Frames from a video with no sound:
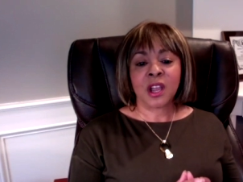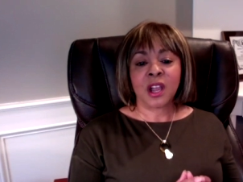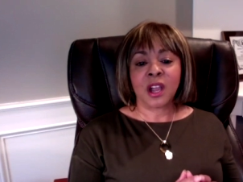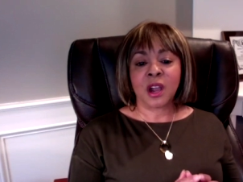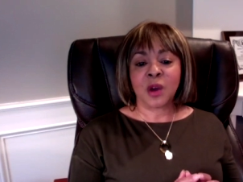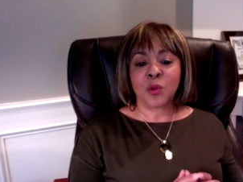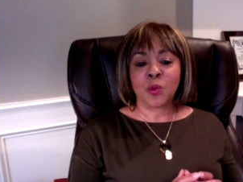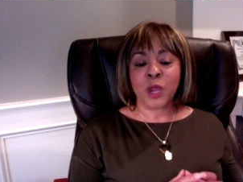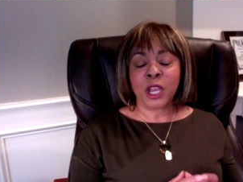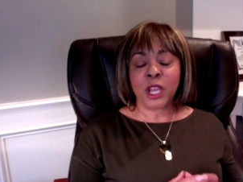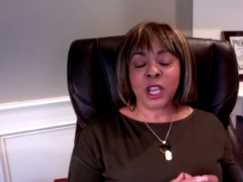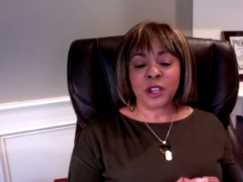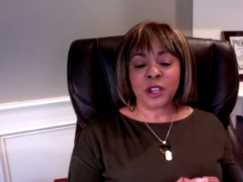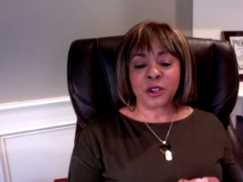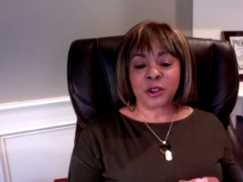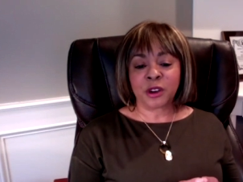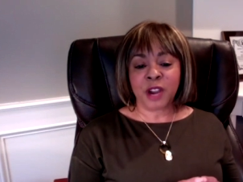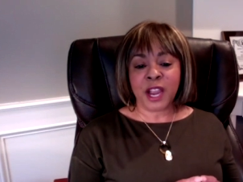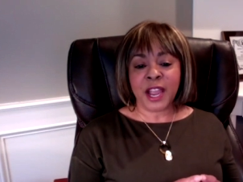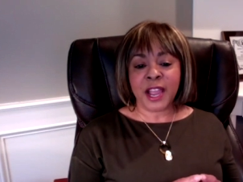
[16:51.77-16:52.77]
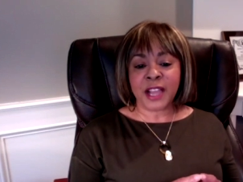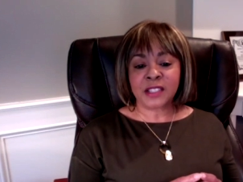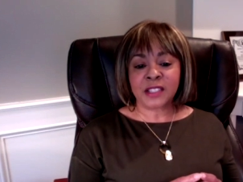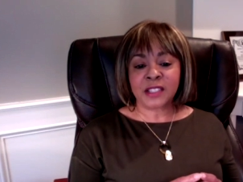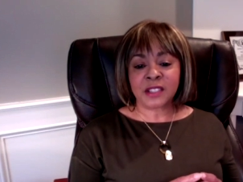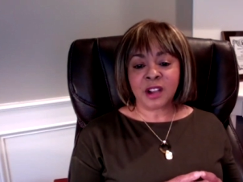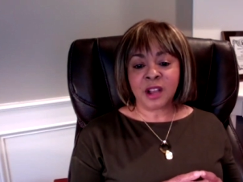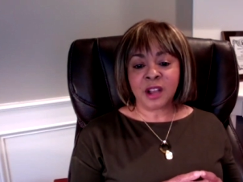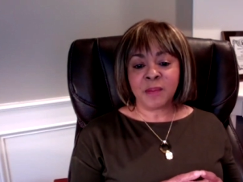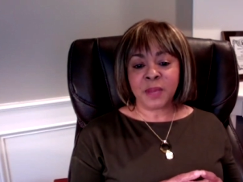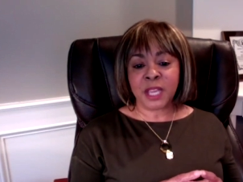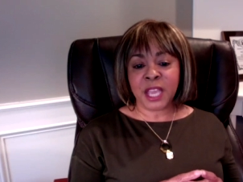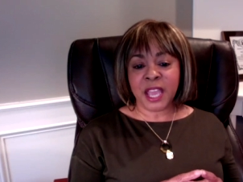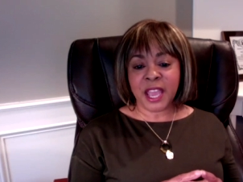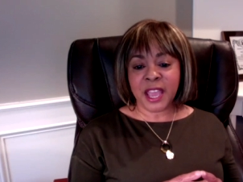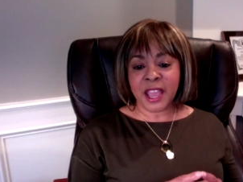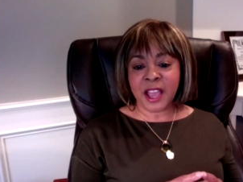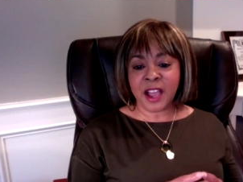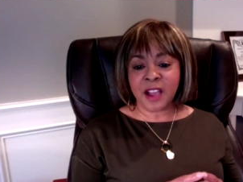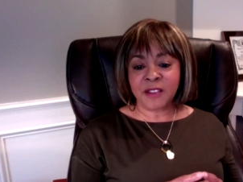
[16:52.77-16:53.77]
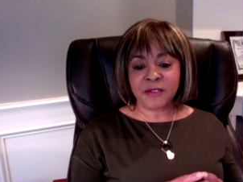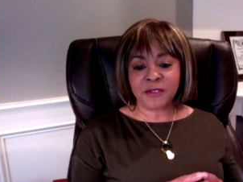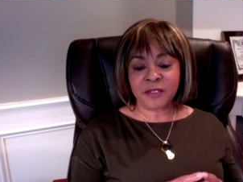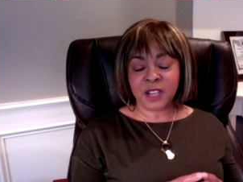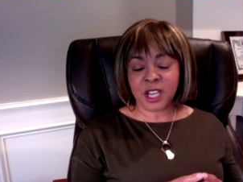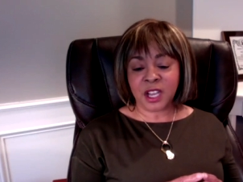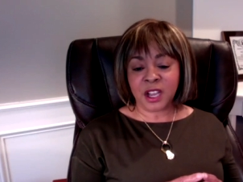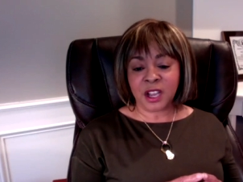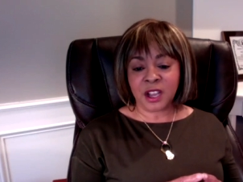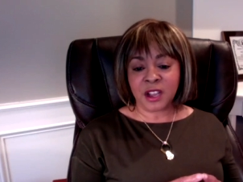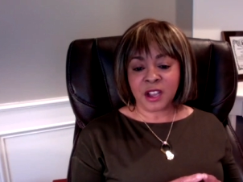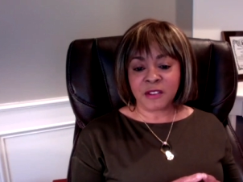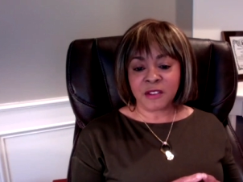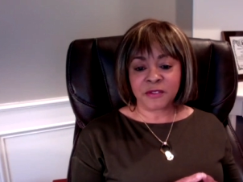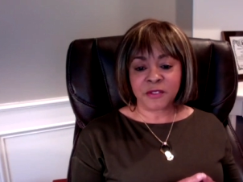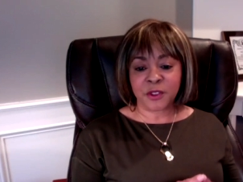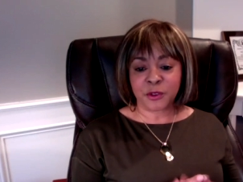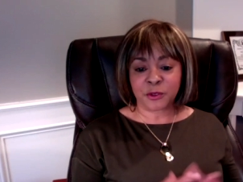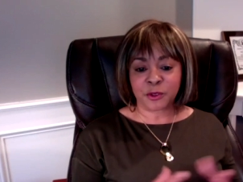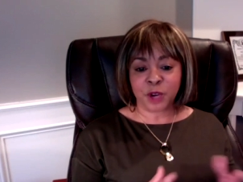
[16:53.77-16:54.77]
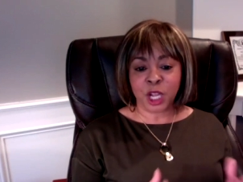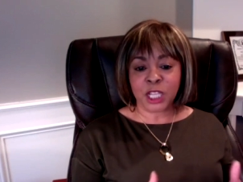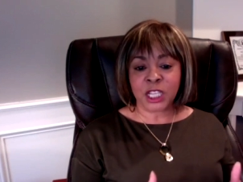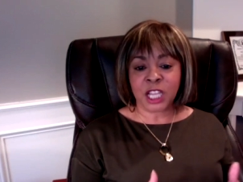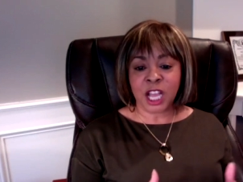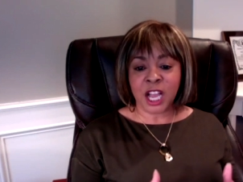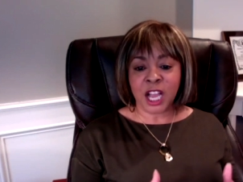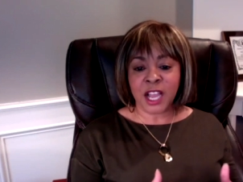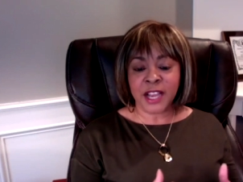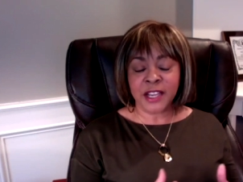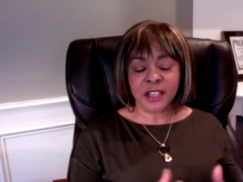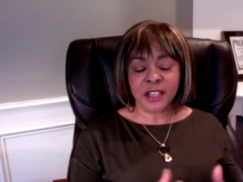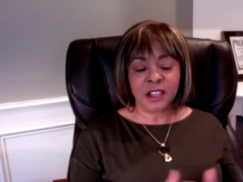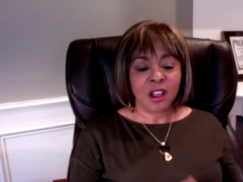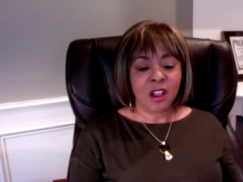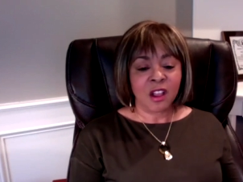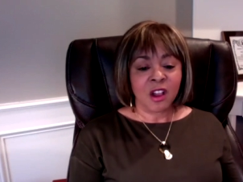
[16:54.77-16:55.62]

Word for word: Uh, we interact on behalf of the front line.